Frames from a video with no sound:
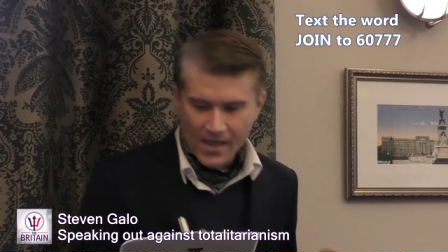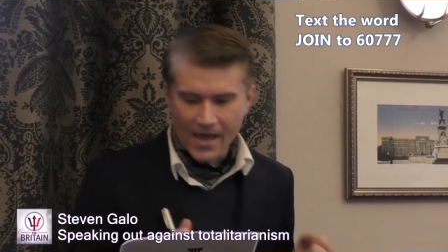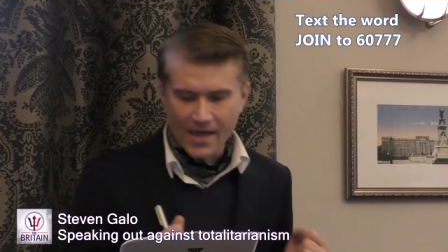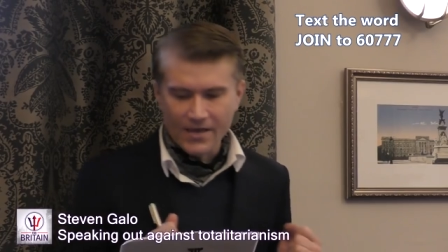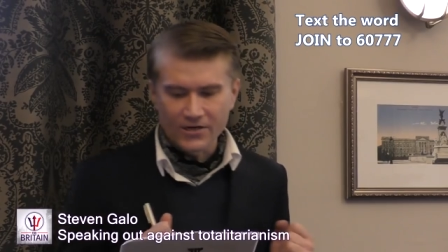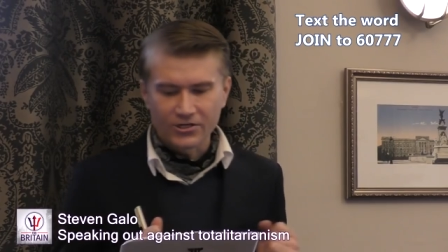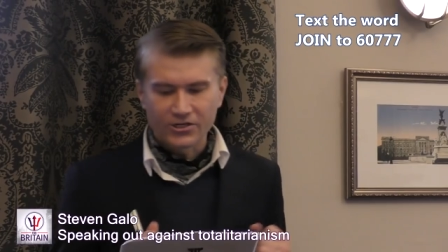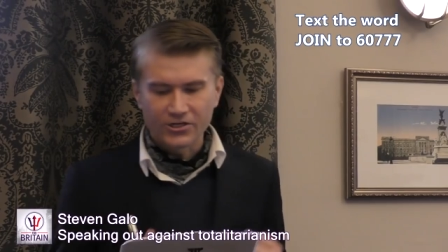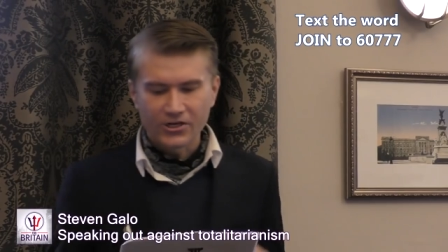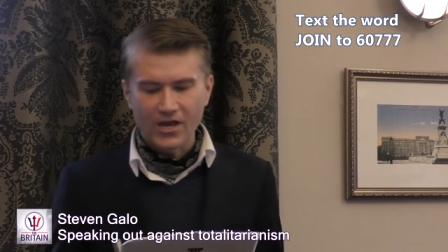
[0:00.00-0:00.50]

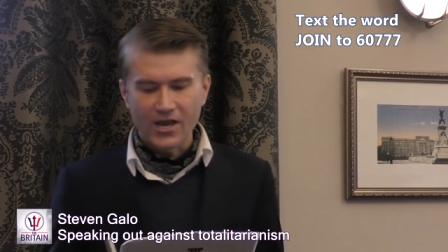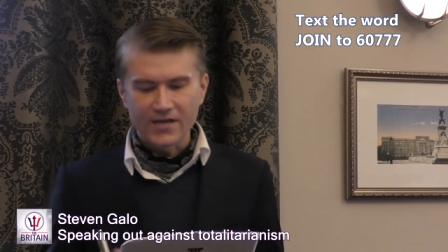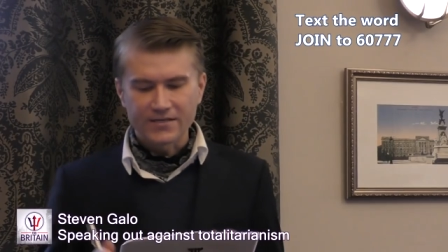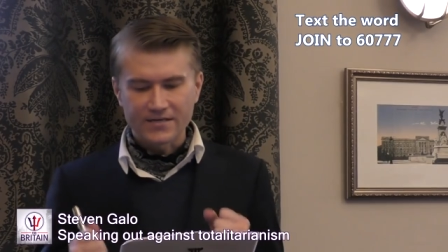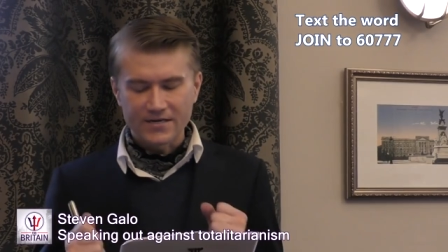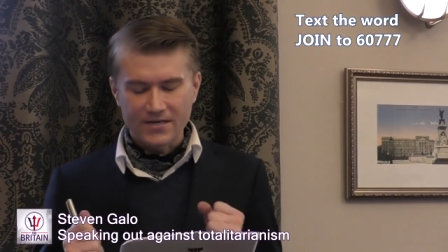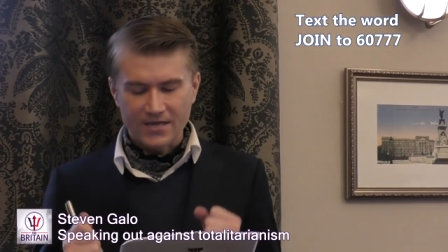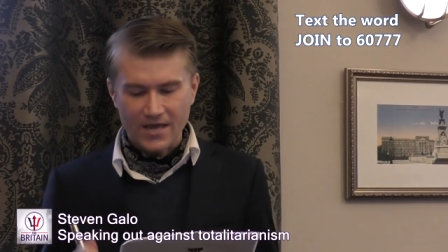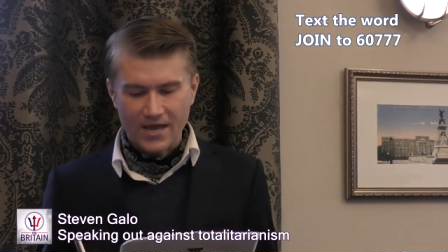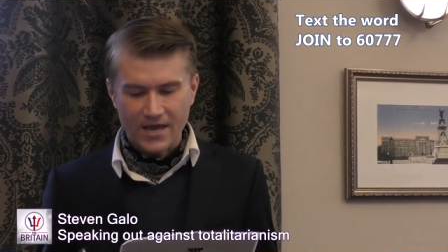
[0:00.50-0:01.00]
and
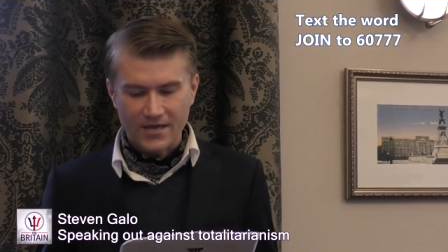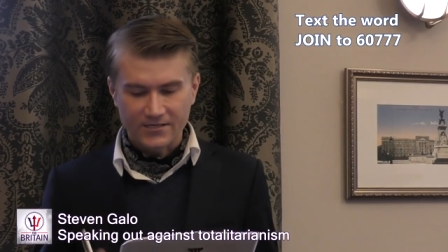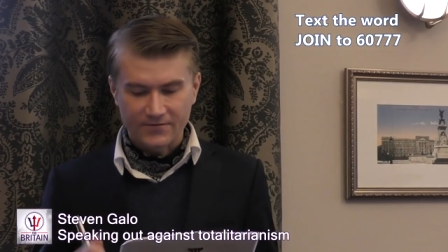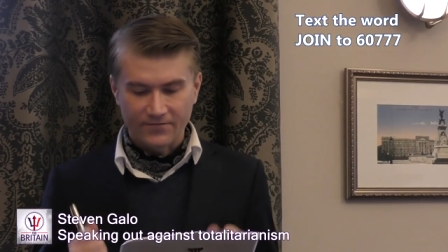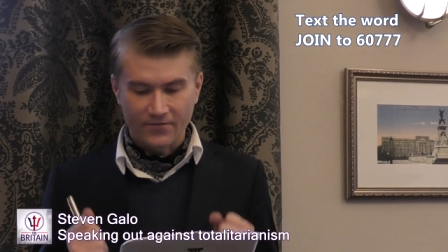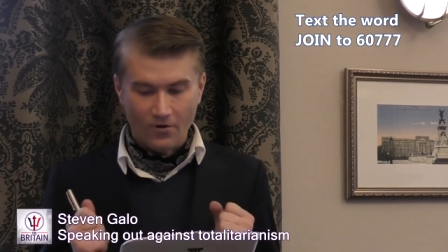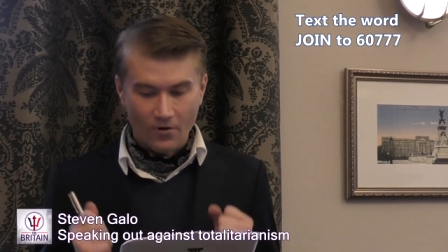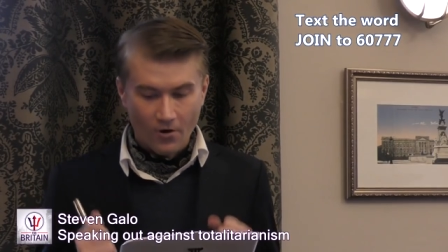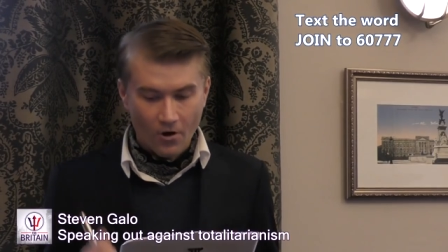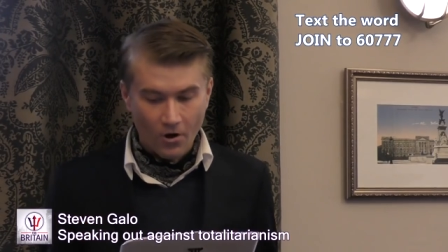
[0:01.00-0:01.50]
shares and
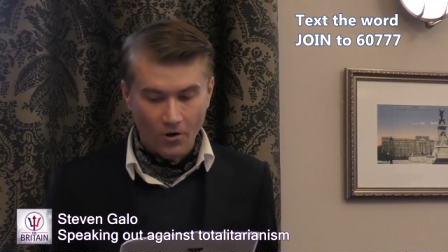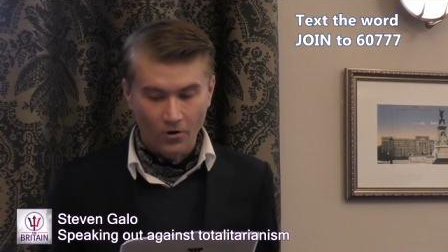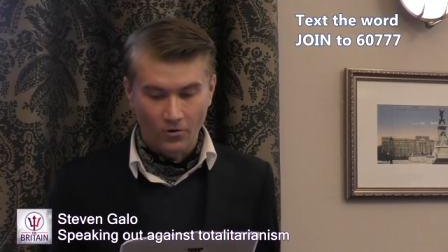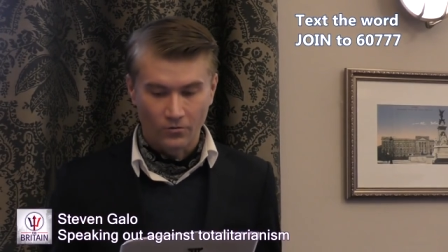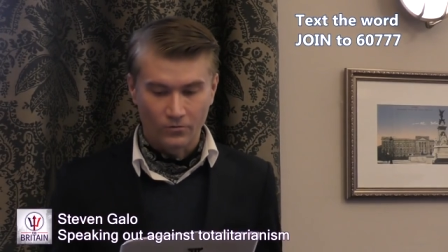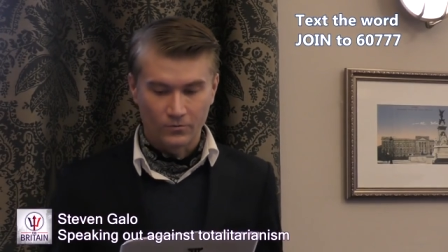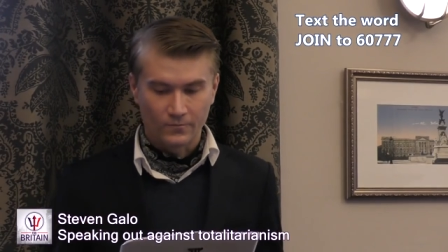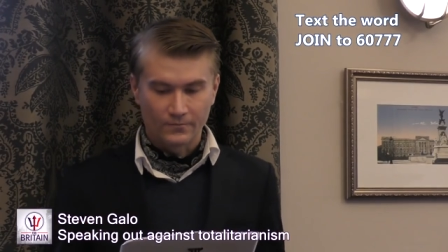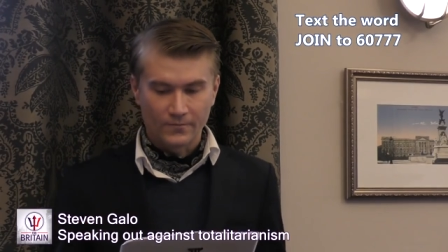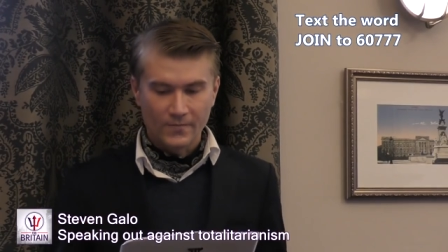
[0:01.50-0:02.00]
cares for
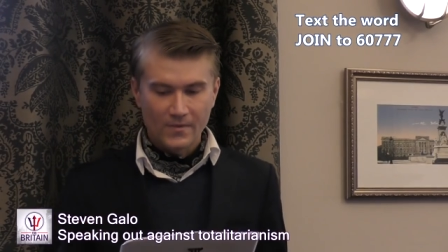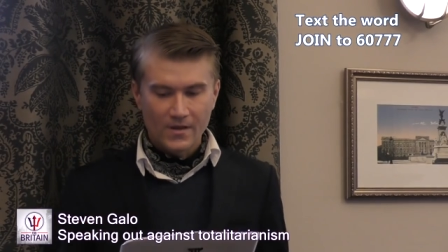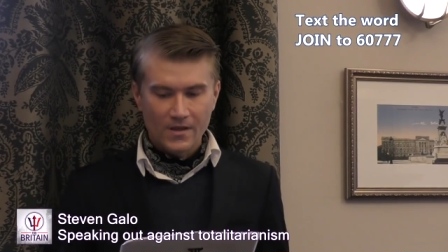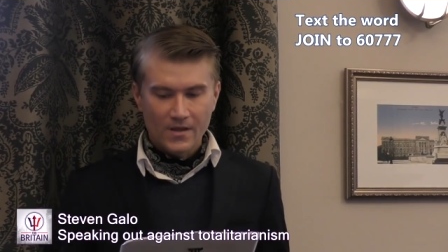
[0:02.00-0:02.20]
all.